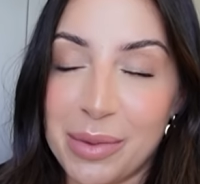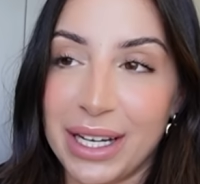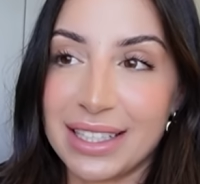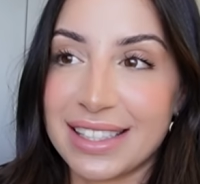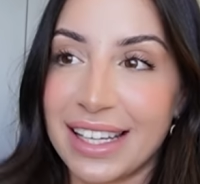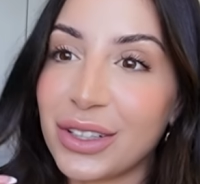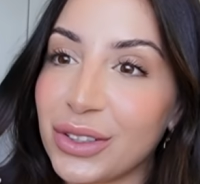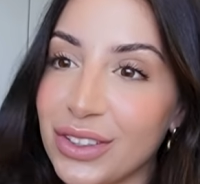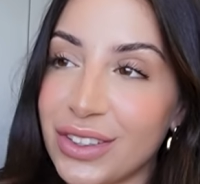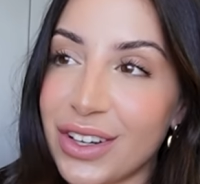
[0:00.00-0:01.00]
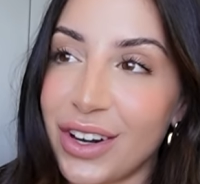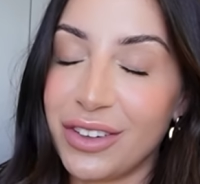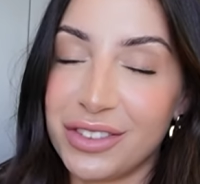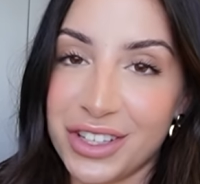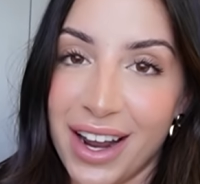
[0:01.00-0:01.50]
my brain's like on
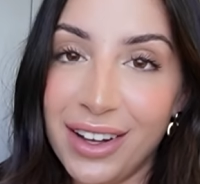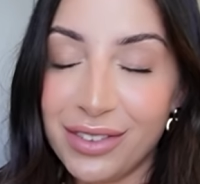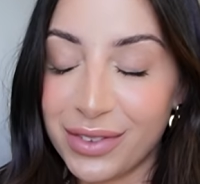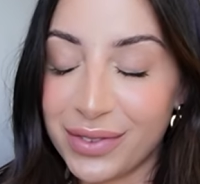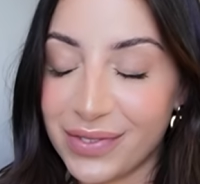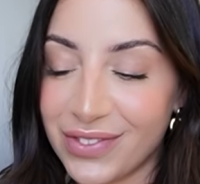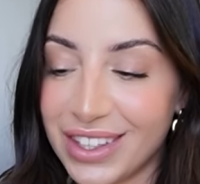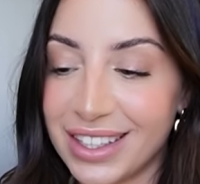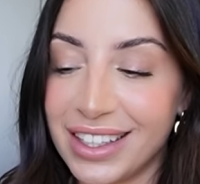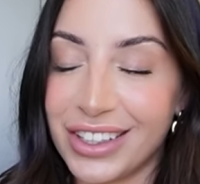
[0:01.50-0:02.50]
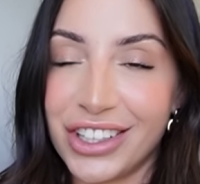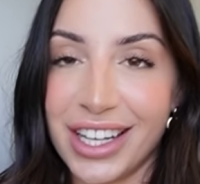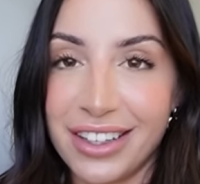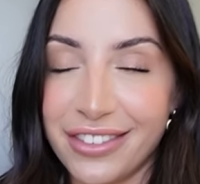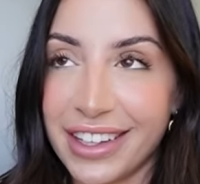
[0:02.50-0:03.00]
overdrive thinking
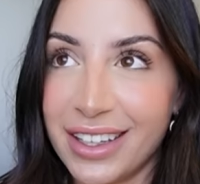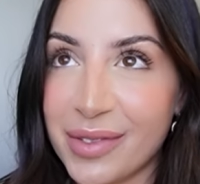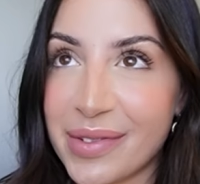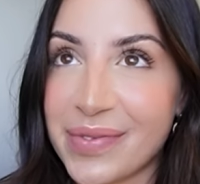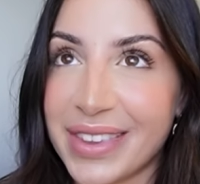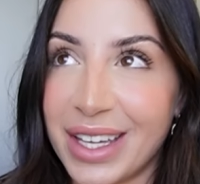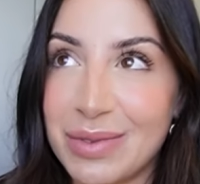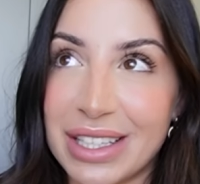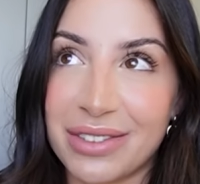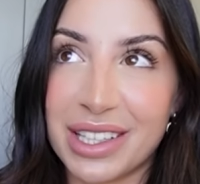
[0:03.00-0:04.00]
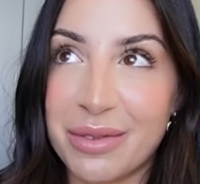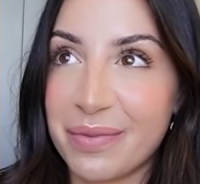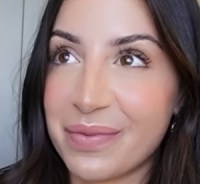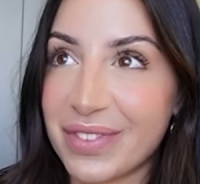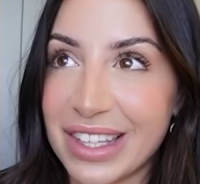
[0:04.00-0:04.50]
creatively. I'm definitely
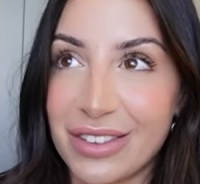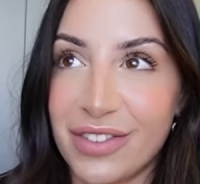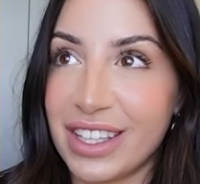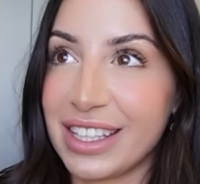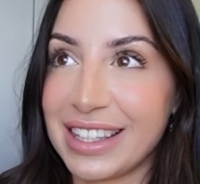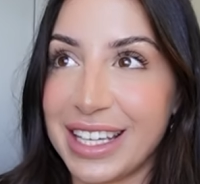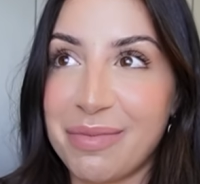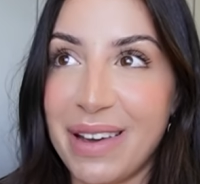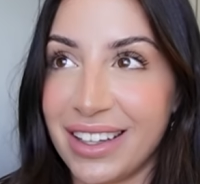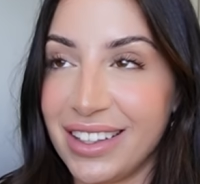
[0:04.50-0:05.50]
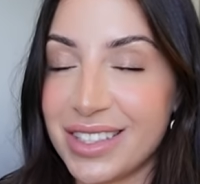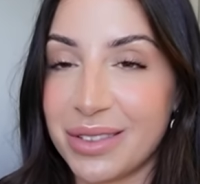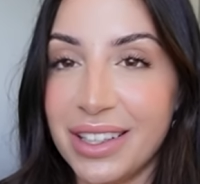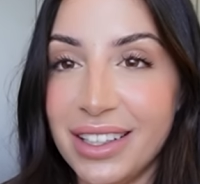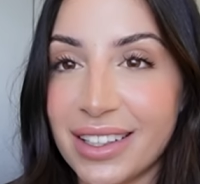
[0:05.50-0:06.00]
feeling like back
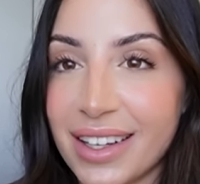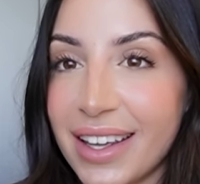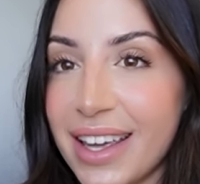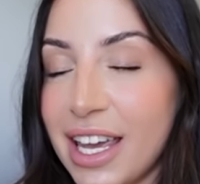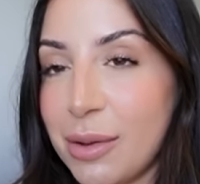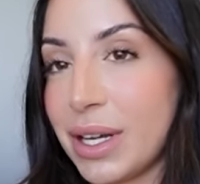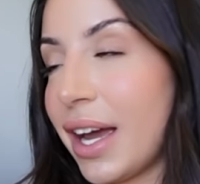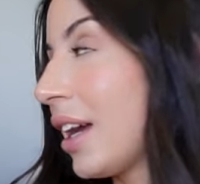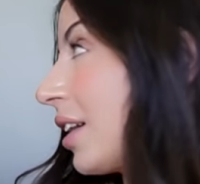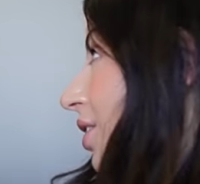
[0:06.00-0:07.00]
into it. Em and I are